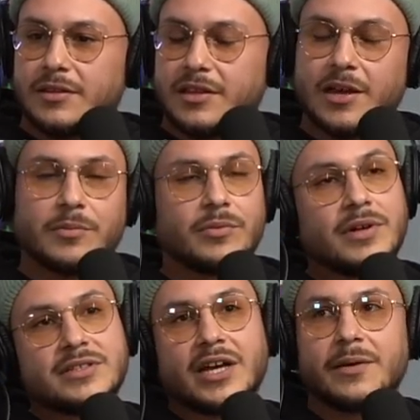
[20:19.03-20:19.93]
Damn, bro,
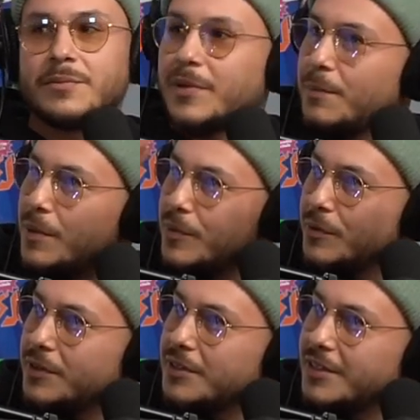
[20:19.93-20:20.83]
my memory
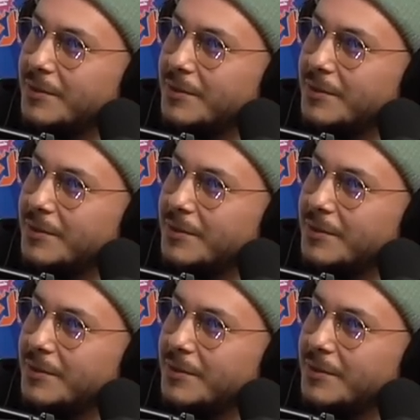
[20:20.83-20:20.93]
with the time...